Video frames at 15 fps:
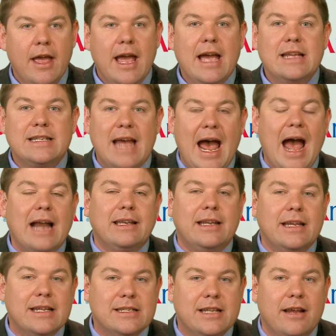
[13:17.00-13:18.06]
is
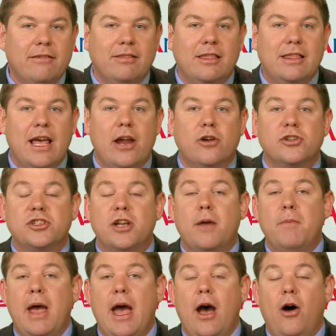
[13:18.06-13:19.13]
acting as if they are
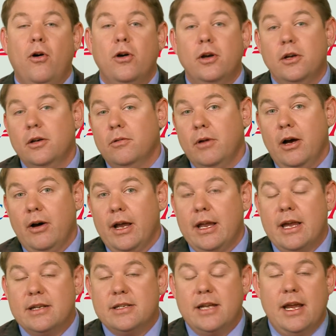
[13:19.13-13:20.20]
somehow, well, I
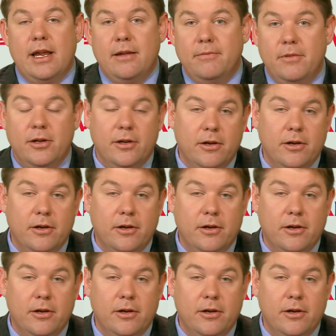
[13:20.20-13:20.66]
guess a